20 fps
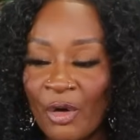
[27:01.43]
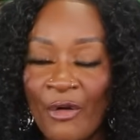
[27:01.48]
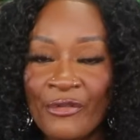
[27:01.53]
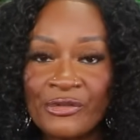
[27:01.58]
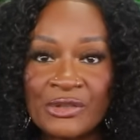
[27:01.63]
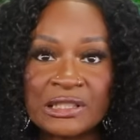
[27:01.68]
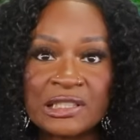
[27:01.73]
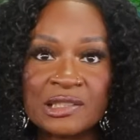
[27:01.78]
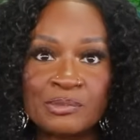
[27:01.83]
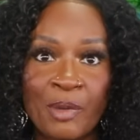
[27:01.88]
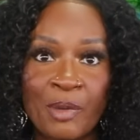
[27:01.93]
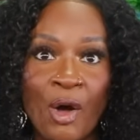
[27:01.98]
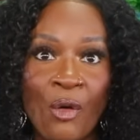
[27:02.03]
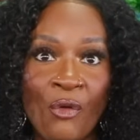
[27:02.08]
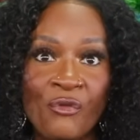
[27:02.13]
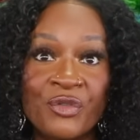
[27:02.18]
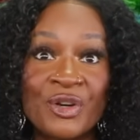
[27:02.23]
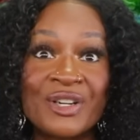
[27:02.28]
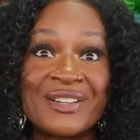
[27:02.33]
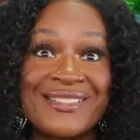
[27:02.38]
on this
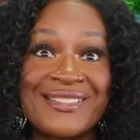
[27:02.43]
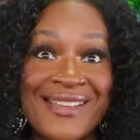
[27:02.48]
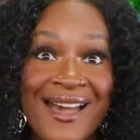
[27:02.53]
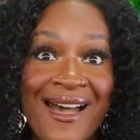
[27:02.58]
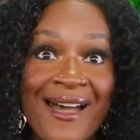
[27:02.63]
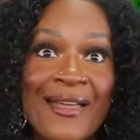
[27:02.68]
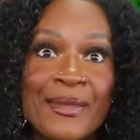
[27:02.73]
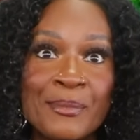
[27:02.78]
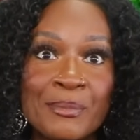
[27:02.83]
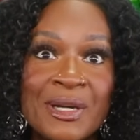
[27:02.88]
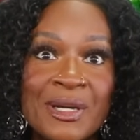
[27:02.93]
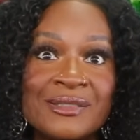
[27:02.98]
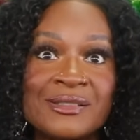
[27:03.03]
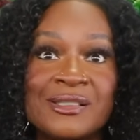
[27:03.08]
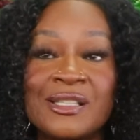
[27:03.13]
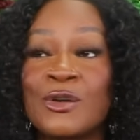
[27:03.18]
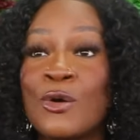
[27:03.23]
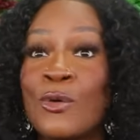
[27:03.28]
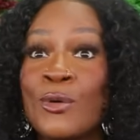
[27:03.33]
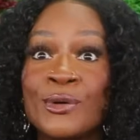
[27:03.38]
boat for nine months.
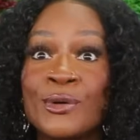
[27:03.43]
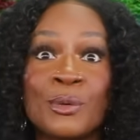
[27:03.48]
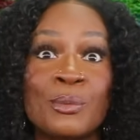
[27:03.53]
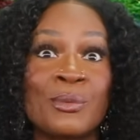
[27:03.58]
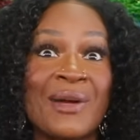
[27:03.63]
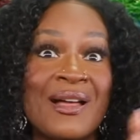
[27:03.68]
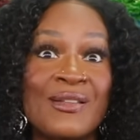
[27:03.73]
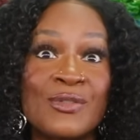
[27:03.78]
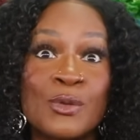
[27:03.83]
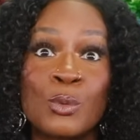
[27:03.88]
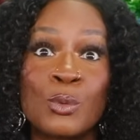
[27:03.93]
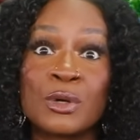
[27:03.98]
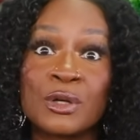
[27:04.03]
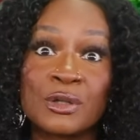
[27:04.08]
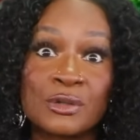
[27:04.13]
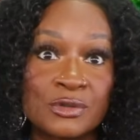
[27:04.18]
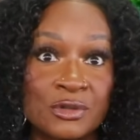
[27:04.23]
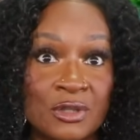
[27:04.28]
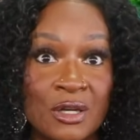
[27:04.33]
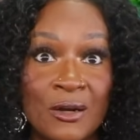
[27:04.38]
They're going around the
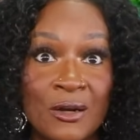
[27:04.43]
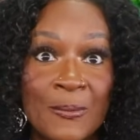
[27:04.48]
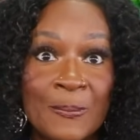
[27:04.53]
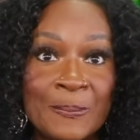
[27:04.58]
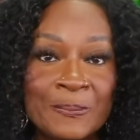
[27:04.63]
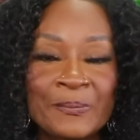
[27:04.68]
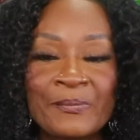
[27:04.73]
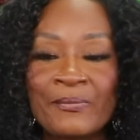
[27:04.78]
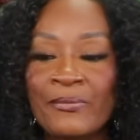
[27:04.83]
world, y'all.